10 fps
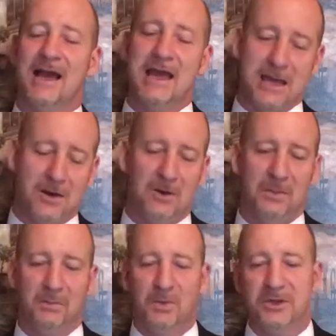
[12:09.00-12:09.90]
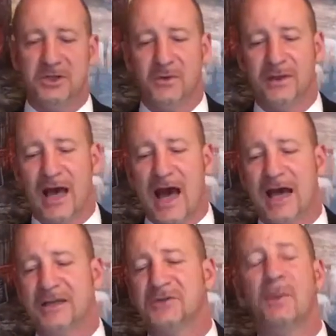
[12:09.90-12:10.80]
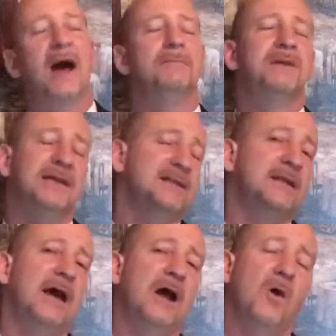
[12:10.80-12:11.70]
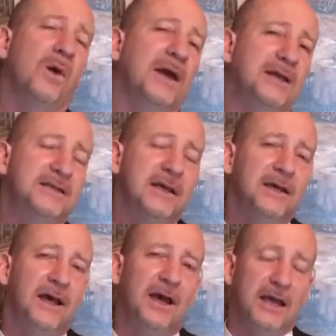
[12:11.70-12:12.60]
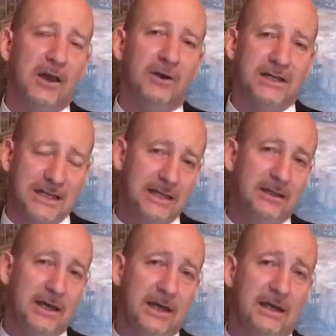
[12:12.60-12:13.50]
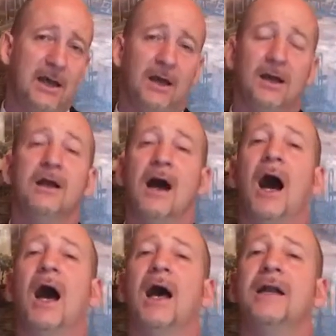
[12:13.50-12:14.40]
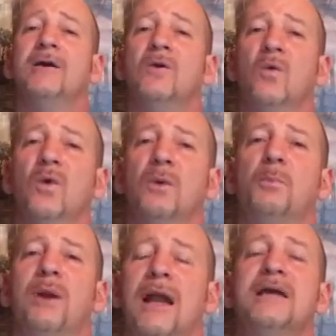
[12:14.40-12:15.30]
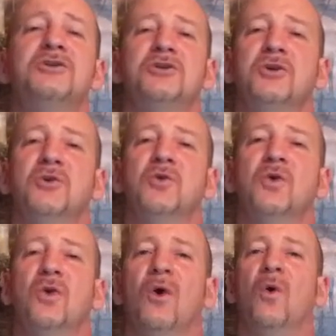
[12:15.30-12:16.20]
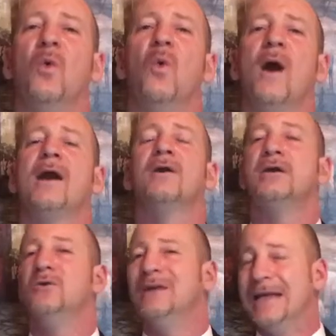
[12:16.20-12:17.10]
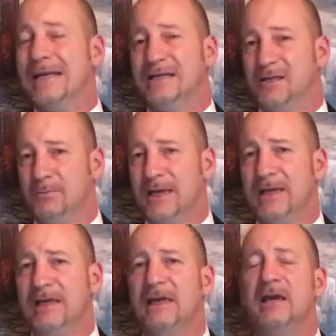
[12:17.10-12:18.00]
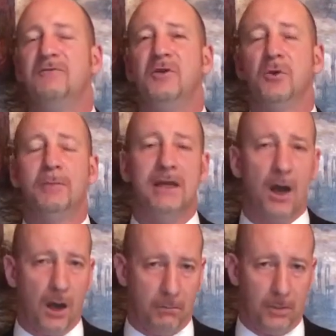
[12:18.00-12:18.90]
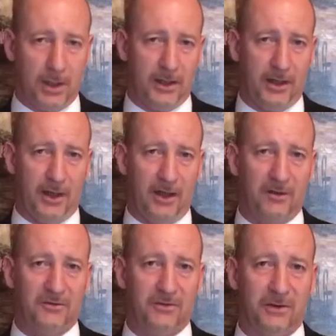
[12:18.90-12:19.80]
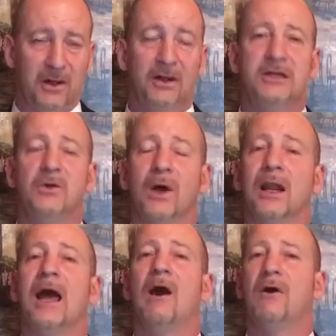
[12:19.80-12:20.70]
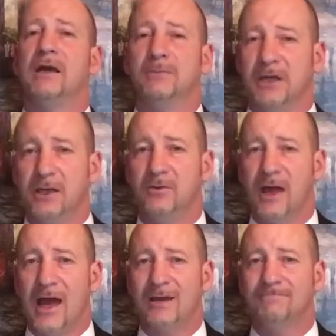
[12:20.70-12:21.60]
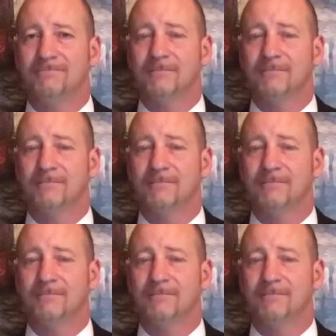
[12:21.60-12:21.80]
him and put you in the highest spot, but that's not always a guaranteed thing. God will place you where you need to be if you'll be humble enough to allow Him to do that.